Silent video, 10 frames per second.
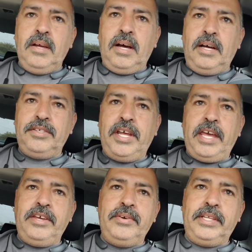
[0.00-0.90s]
uh,
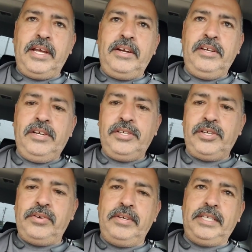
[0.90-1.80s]
take you in there,
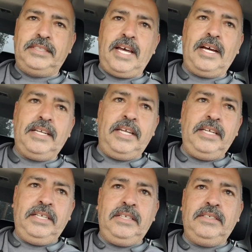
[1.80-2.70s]
show you exactly